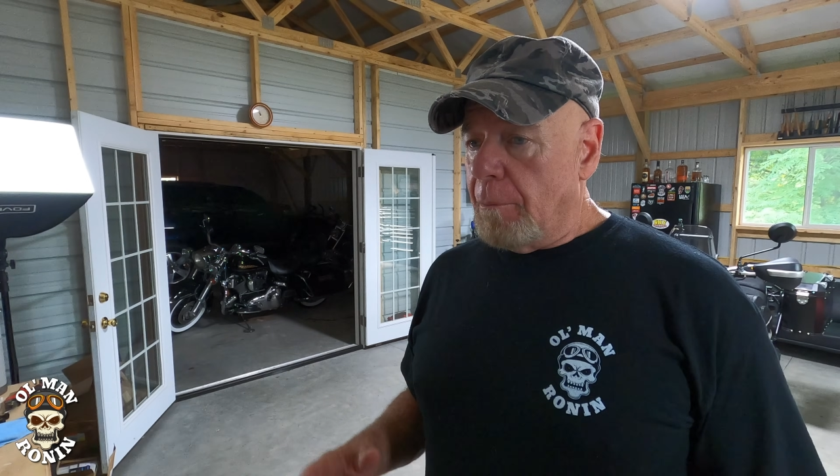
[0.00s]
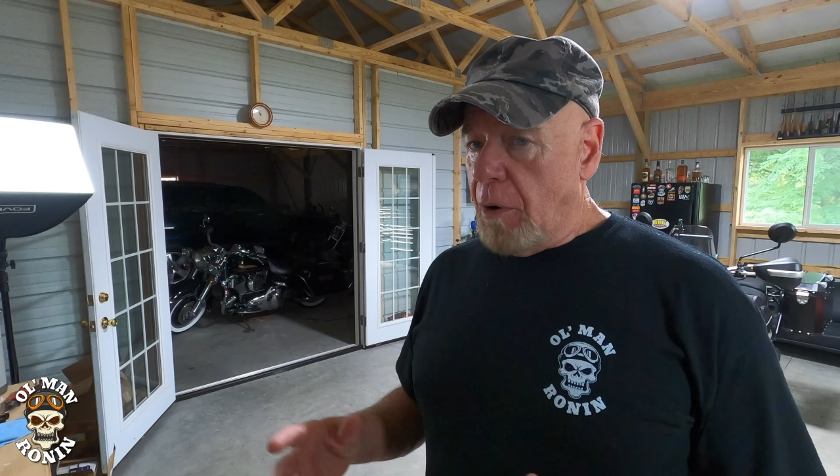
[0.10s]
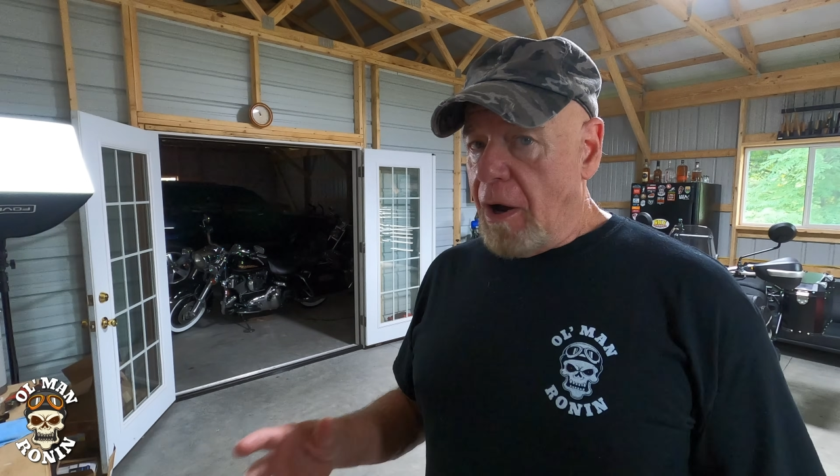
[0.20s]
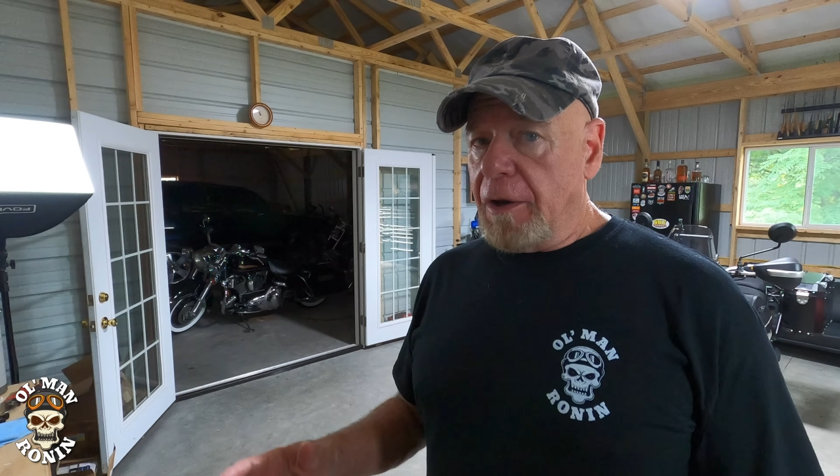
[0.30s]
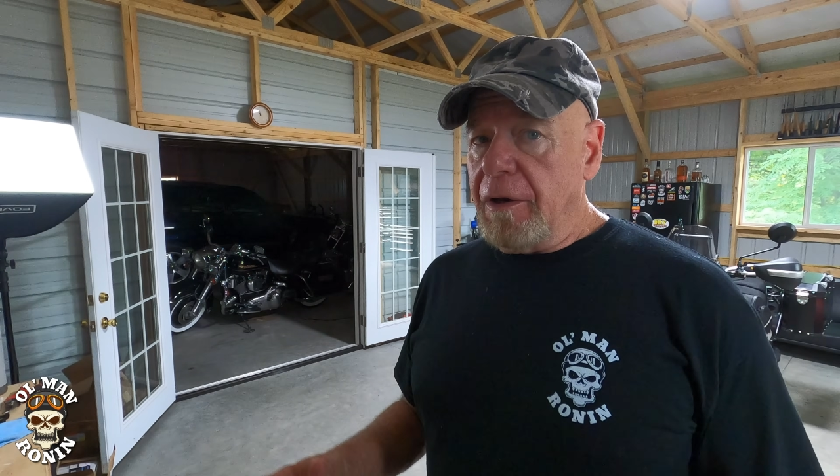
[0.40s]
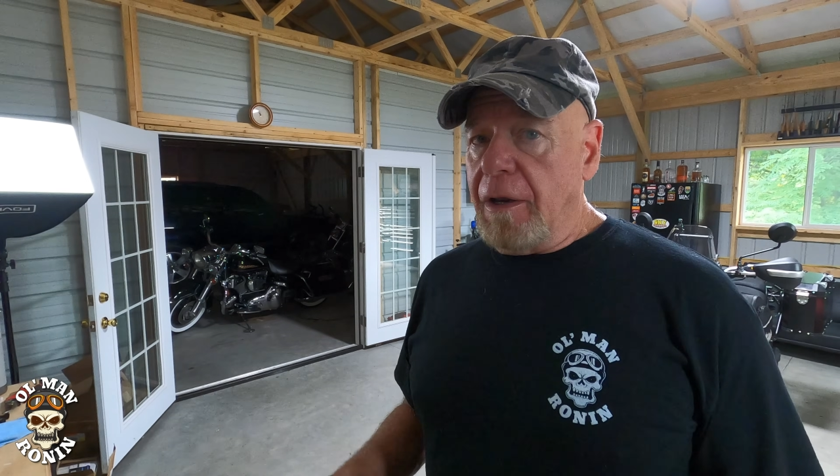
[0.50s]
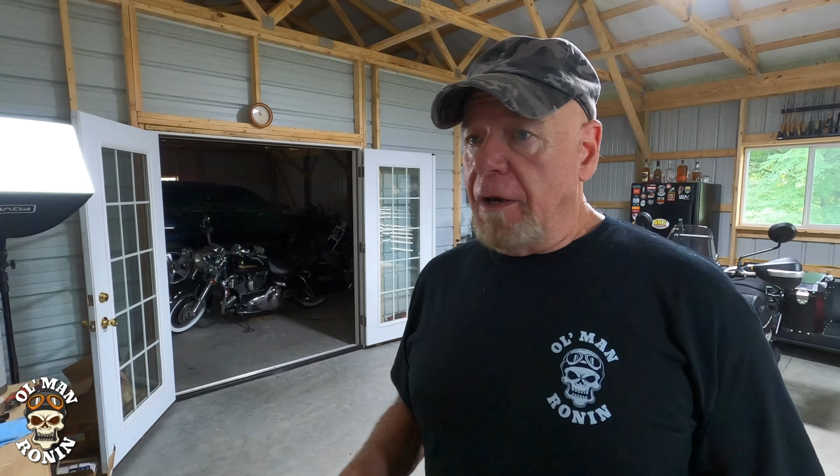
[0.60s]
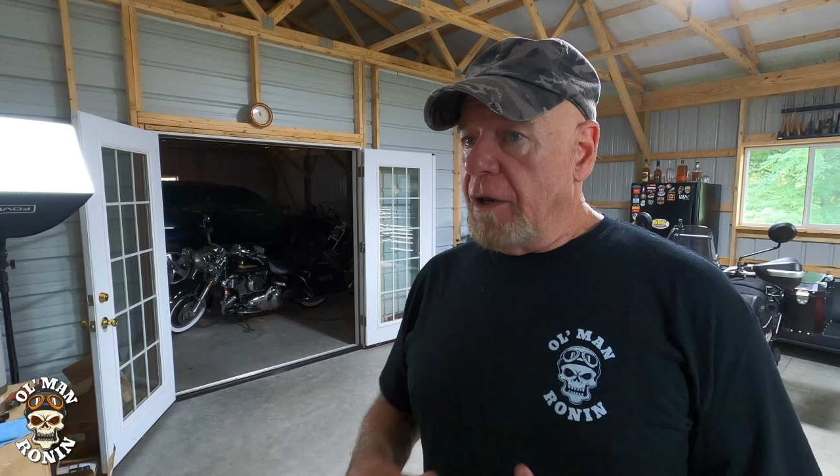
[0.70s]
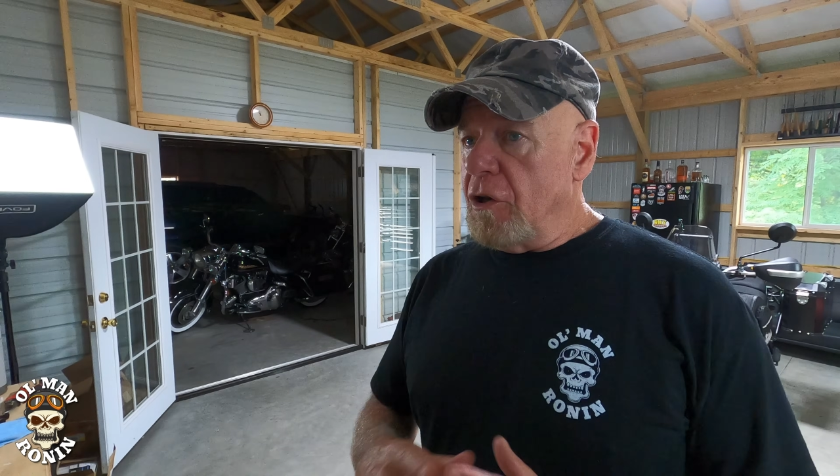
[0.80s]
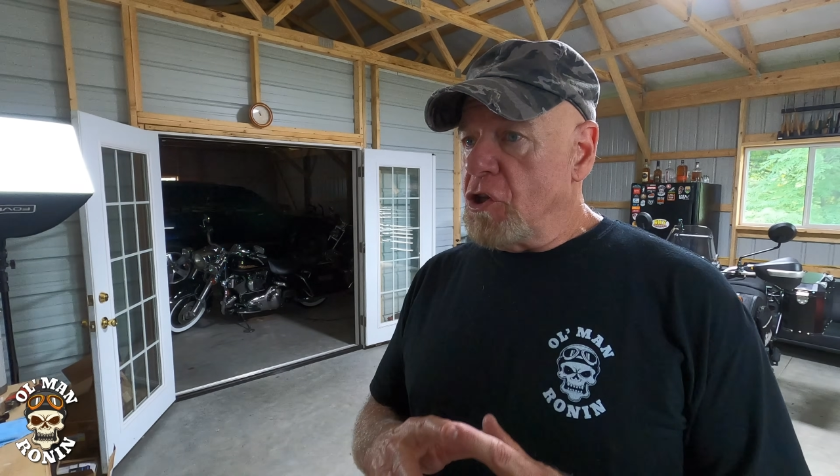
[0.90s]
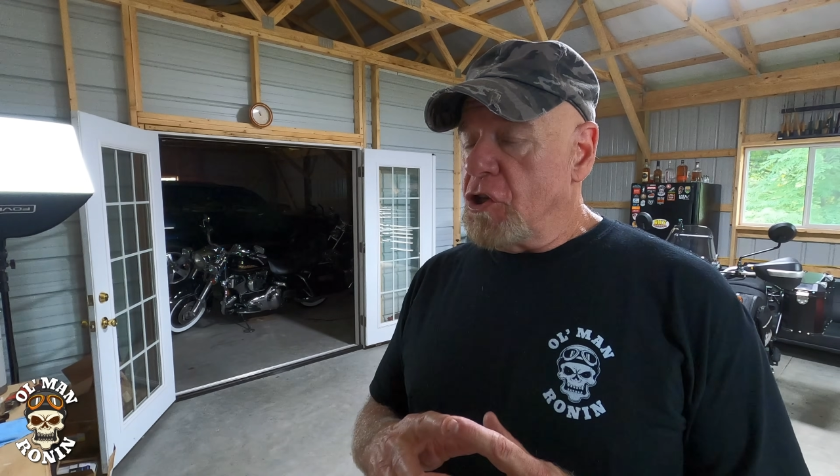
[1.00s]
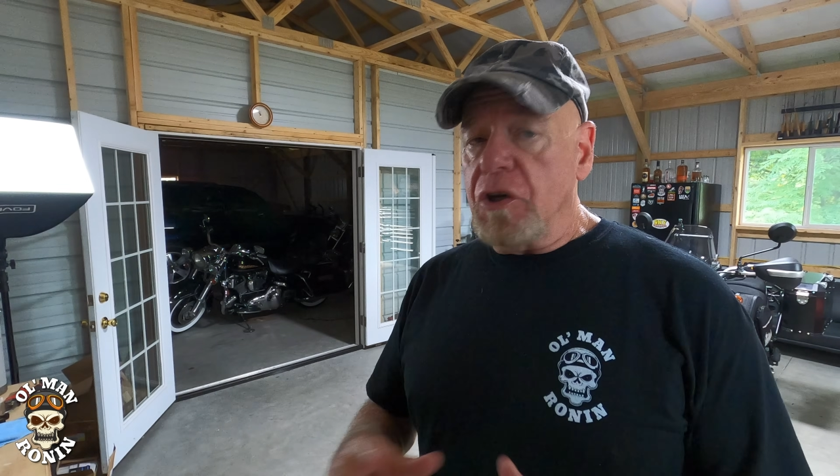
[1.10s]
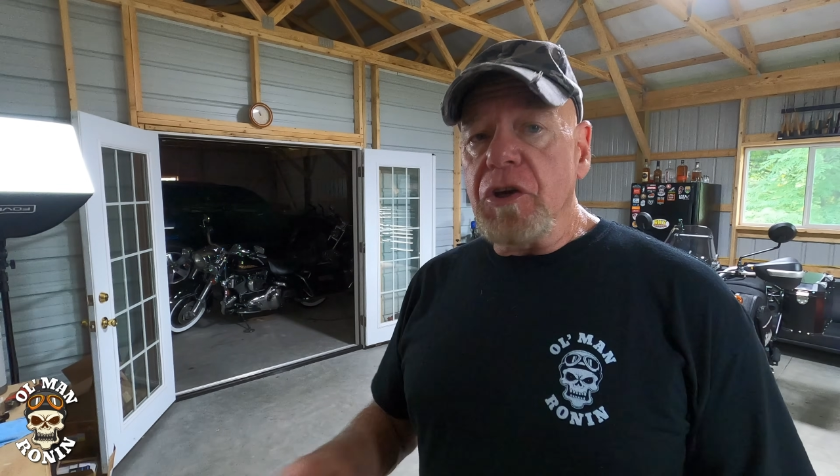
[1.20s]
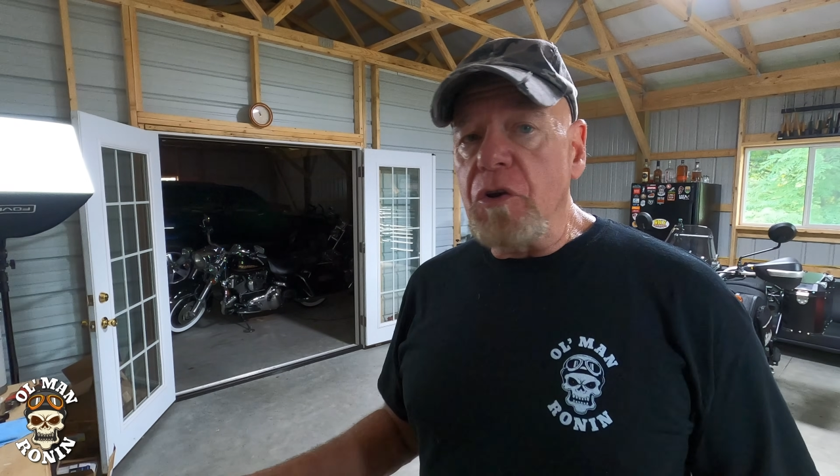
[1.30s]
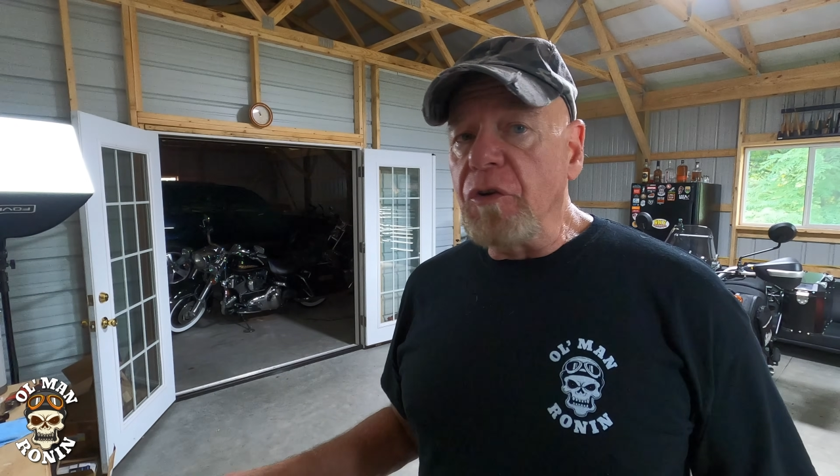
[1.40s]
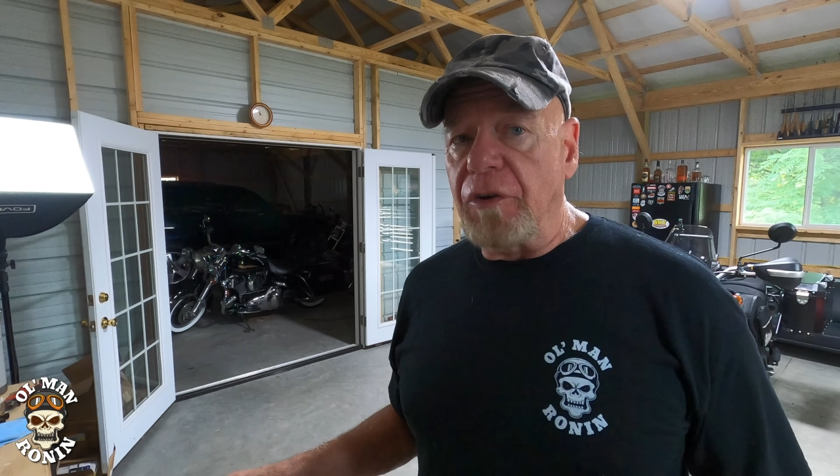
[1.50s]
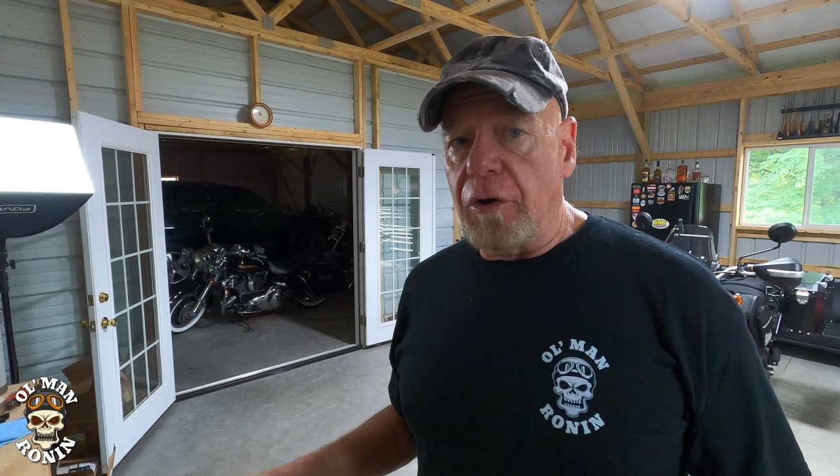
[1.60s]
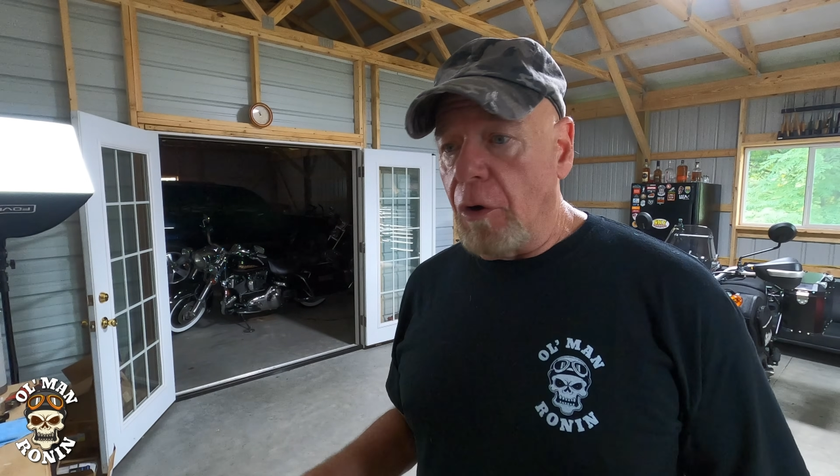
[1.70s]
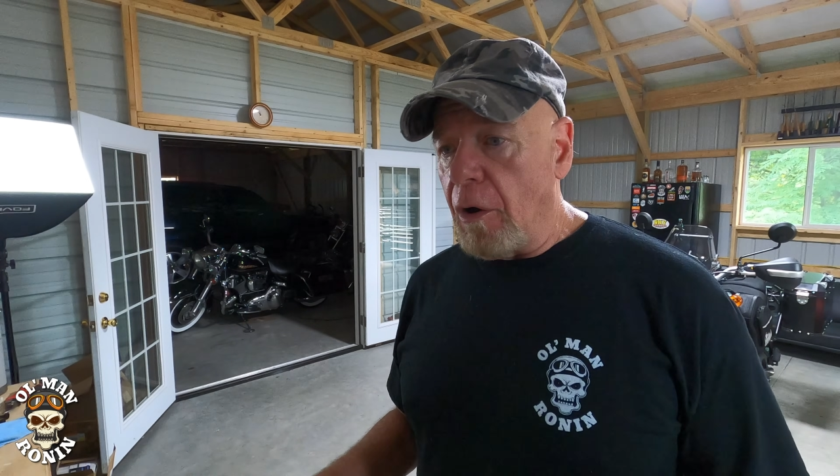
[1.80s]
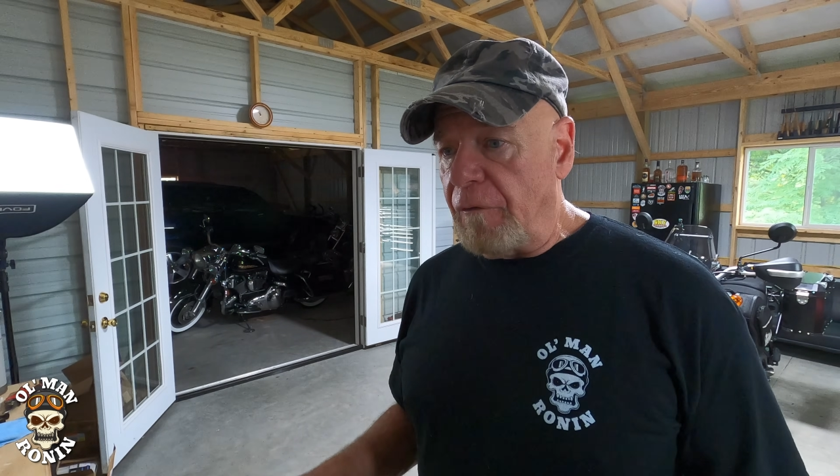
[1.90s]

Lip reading: bought it and then didn't use it at all.